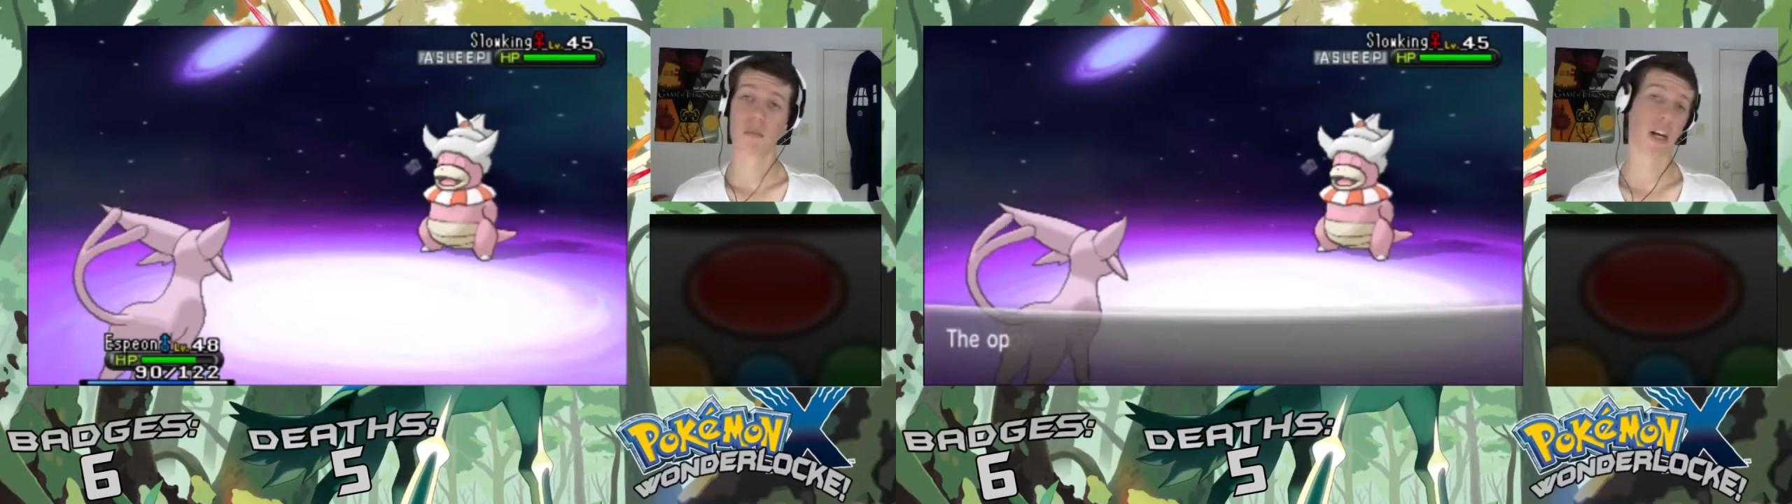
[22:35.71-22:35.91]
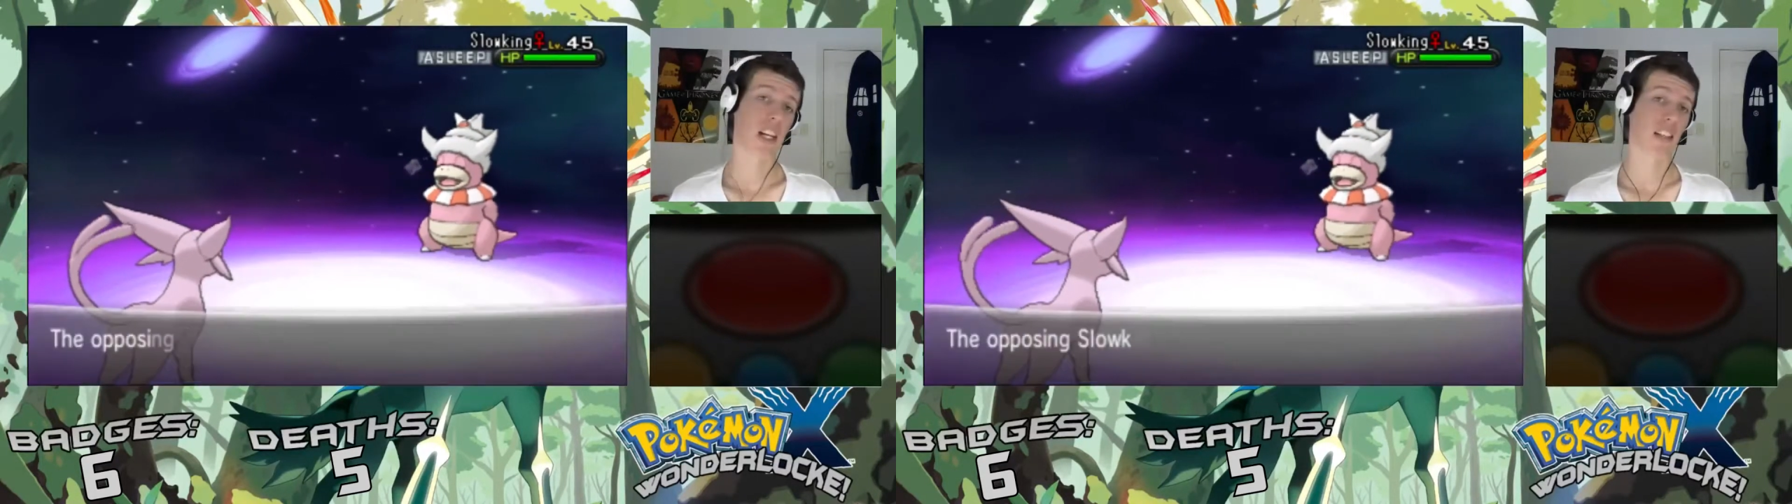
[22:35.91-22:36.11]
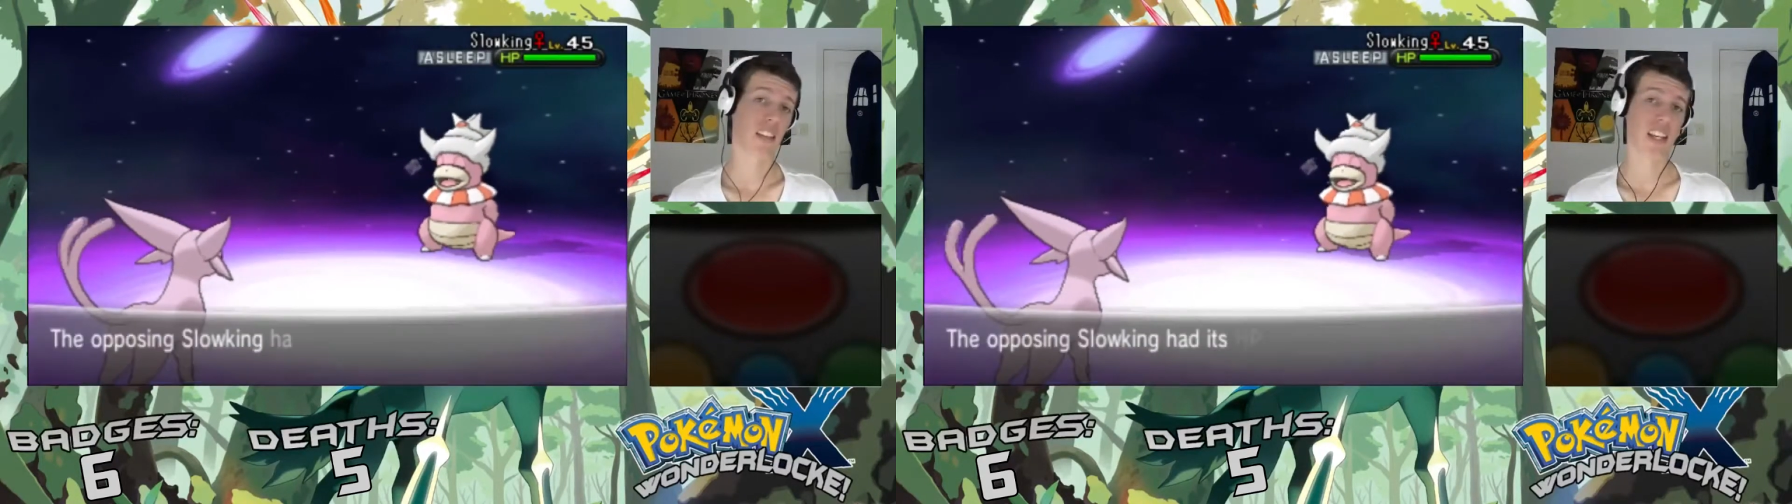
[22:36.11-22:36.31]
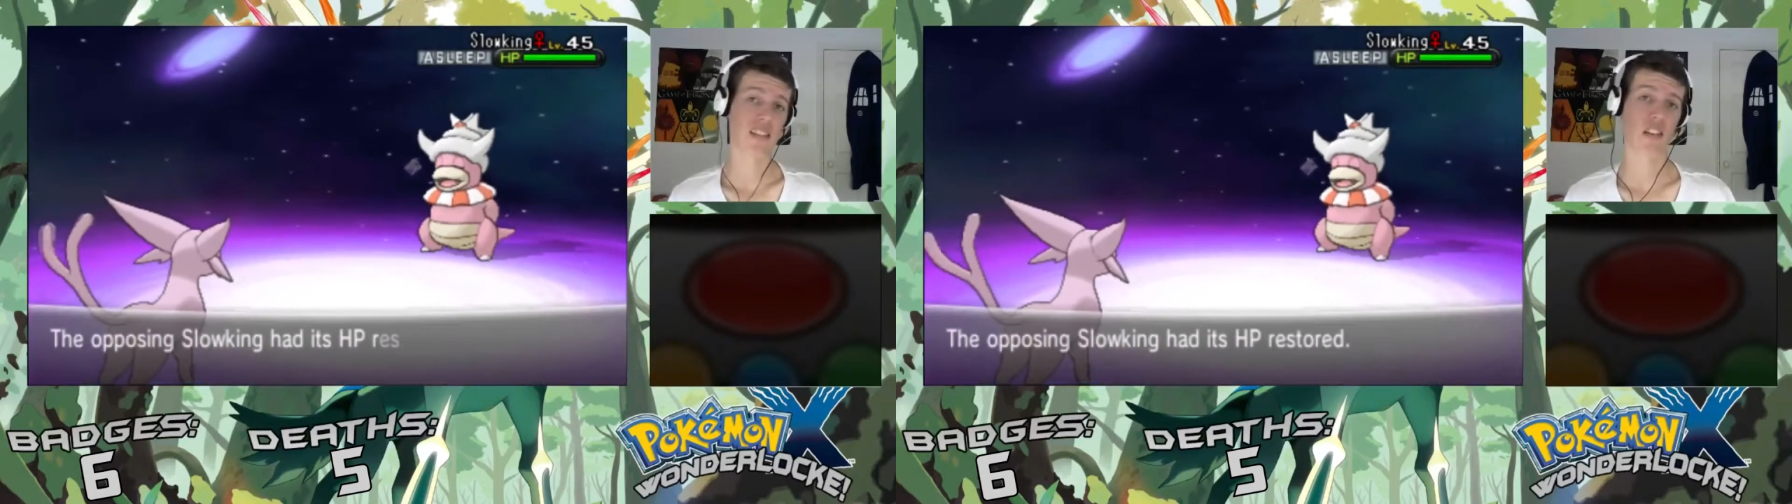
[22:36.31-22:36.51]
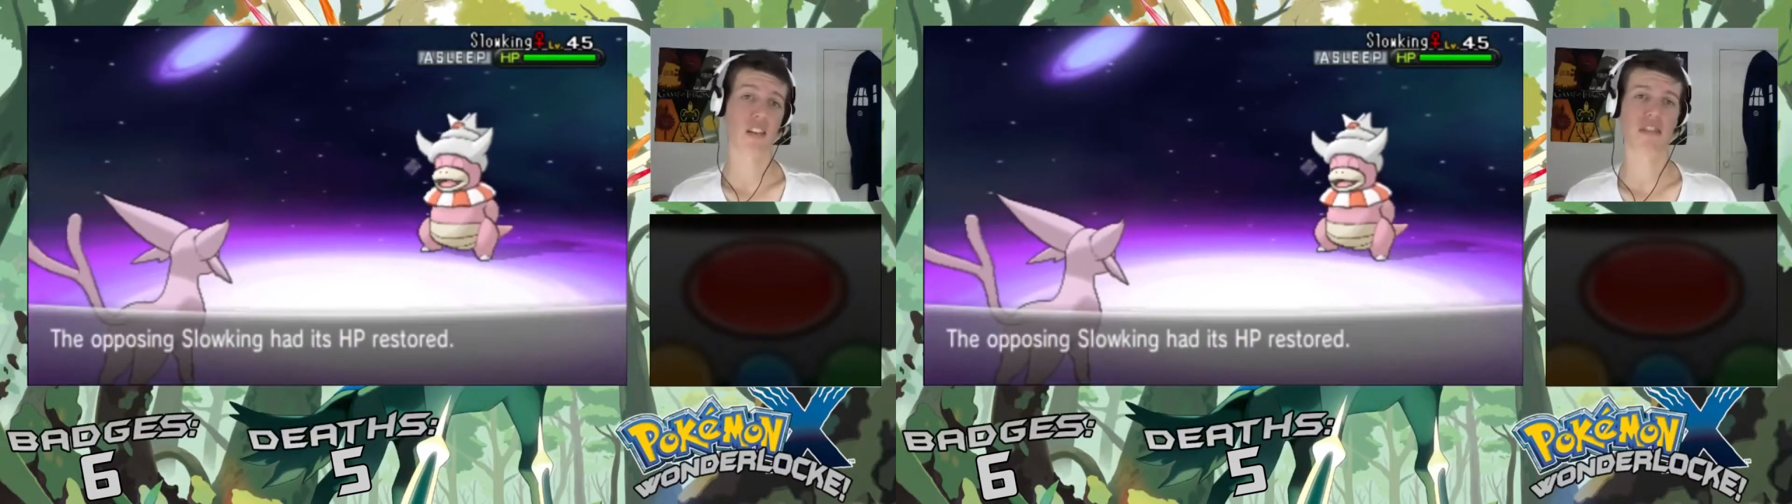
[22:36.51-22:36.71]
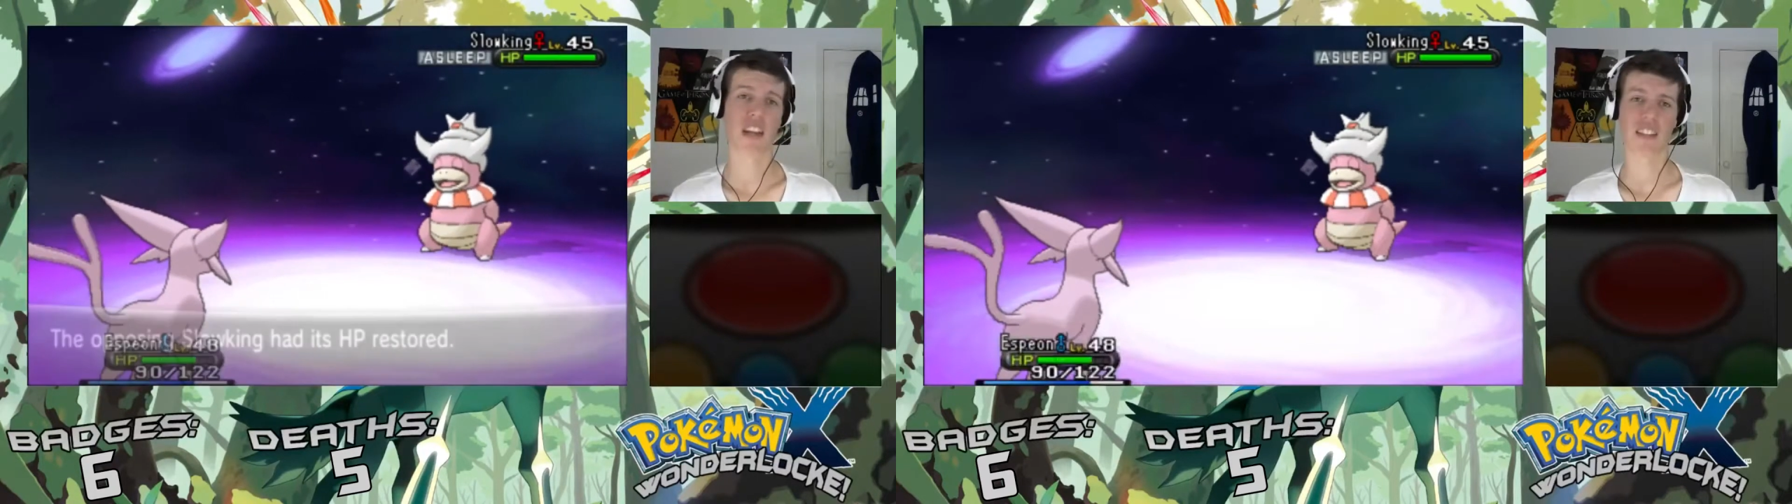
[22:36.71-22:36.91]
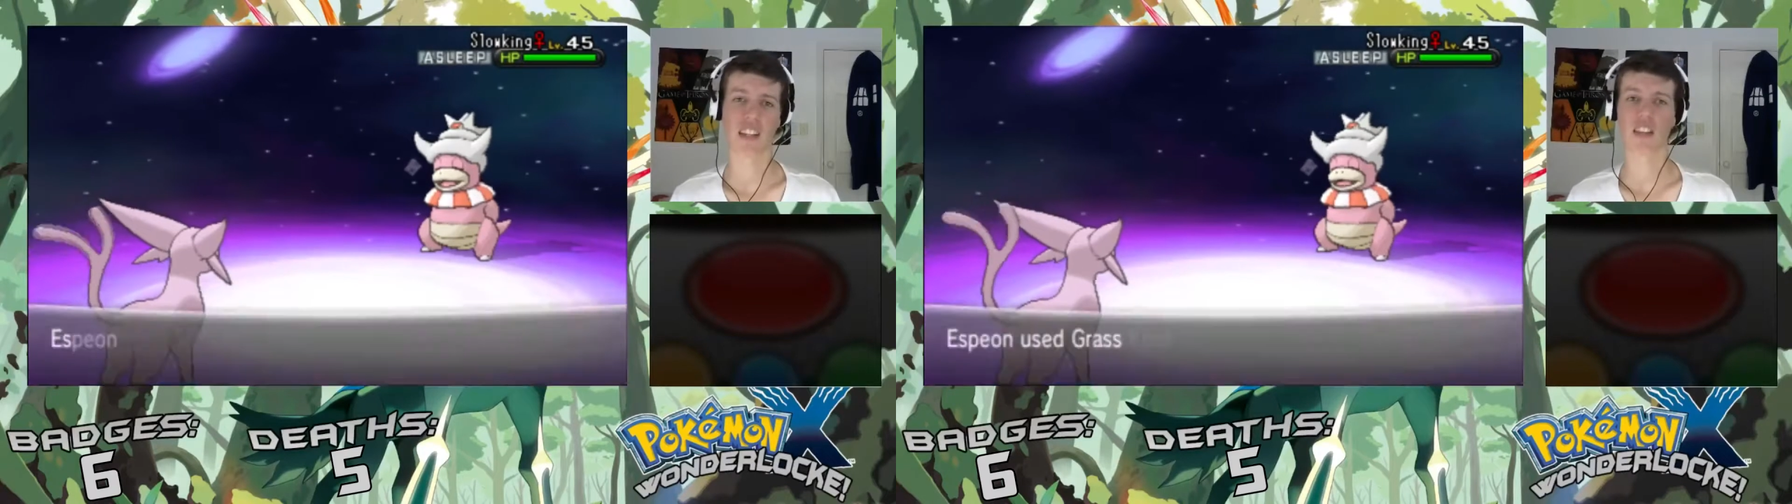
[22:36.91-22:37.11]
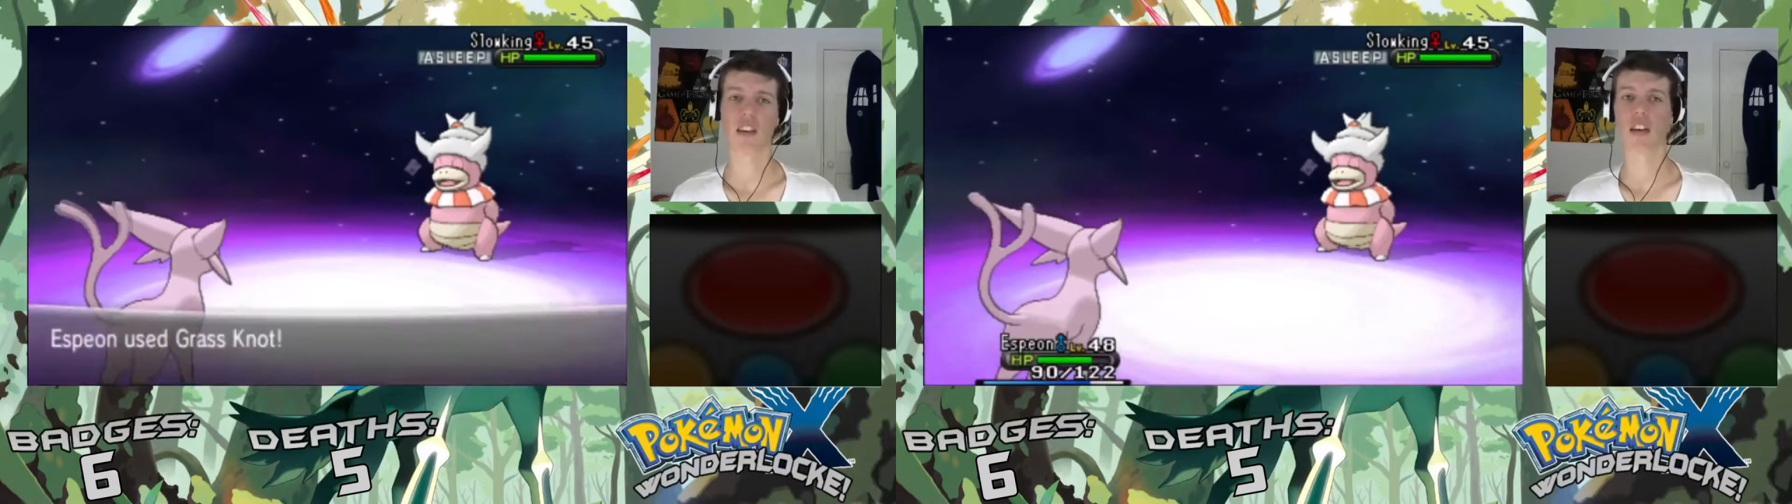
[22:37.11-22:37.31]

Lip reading: But at least the Reflect did